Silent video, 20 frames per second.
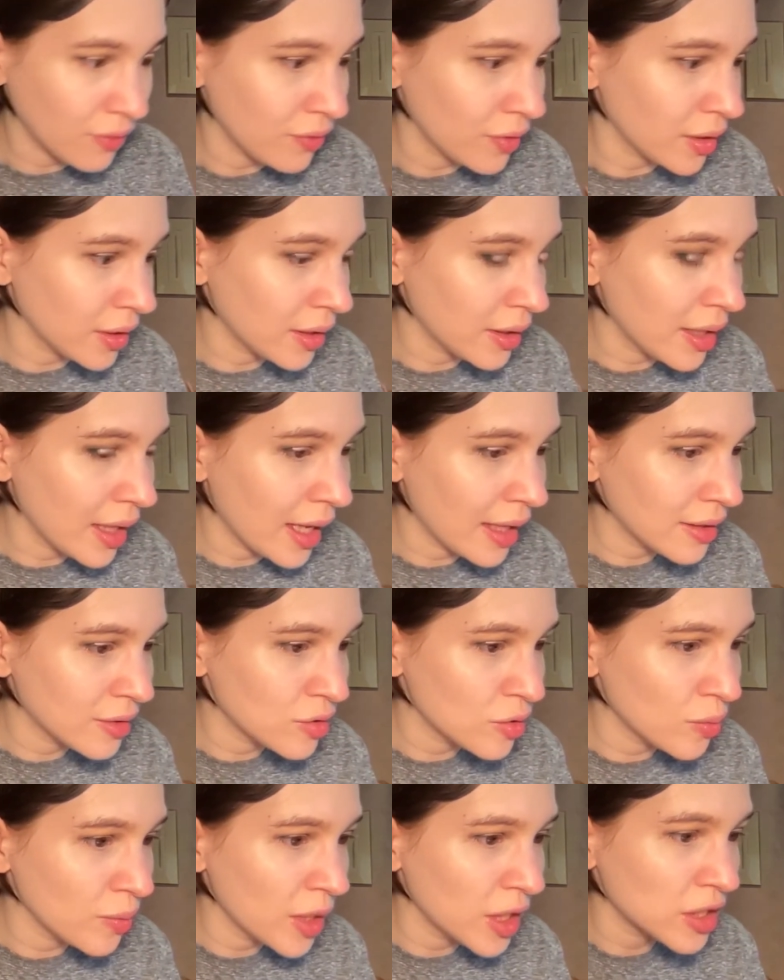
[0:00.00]
feeling that
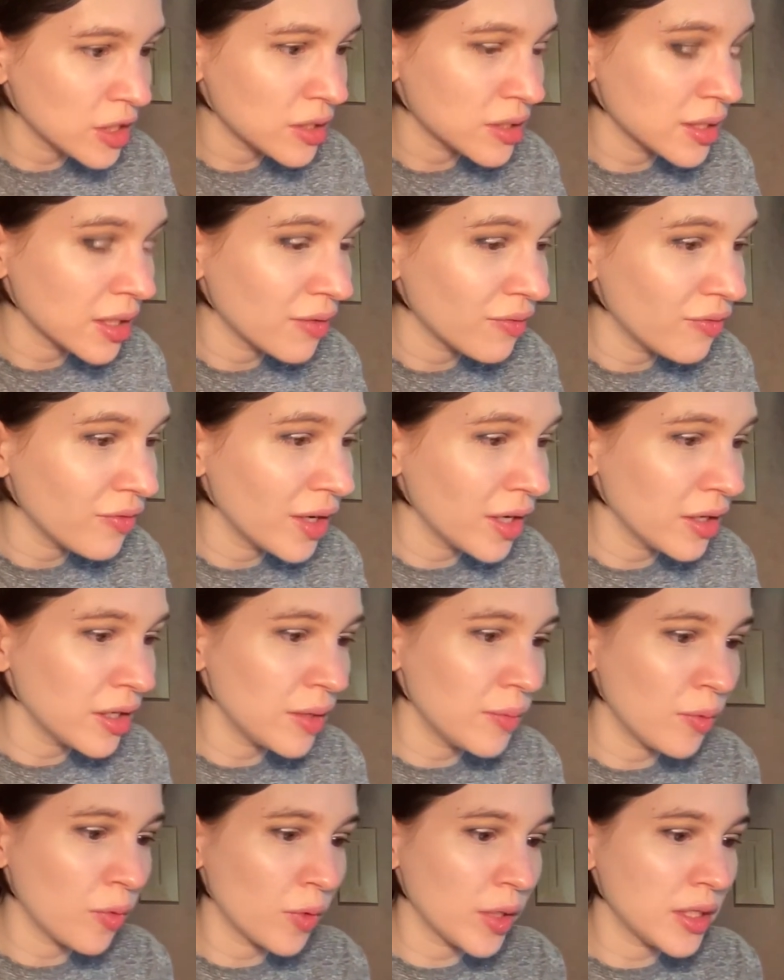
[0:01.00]
too much. It's like very
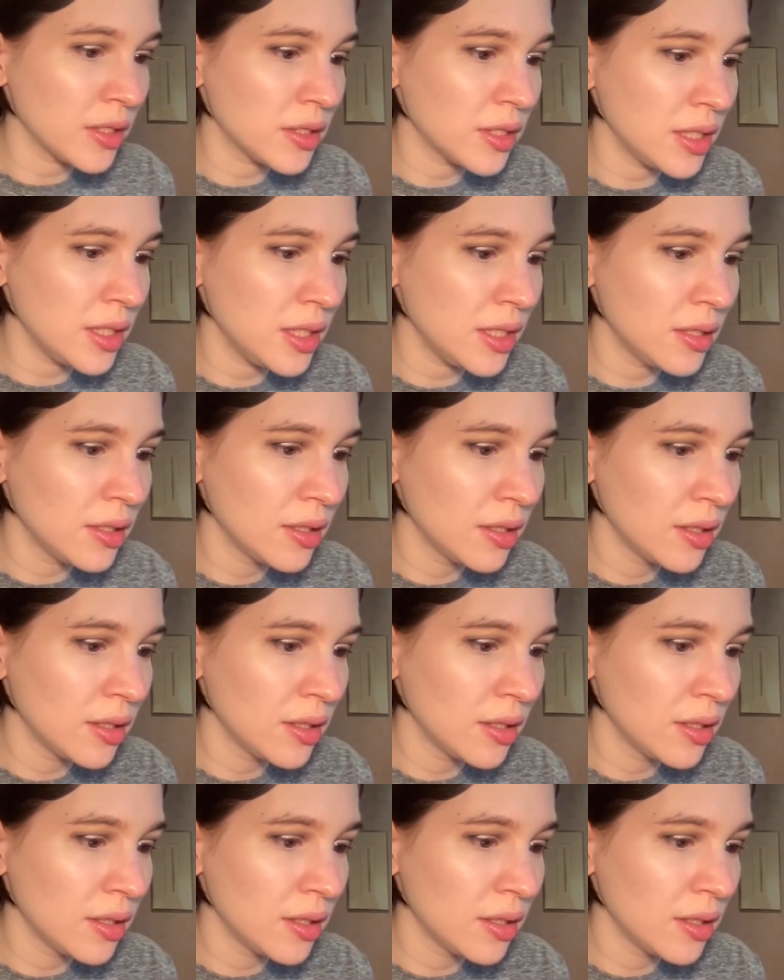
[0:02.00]
pointy.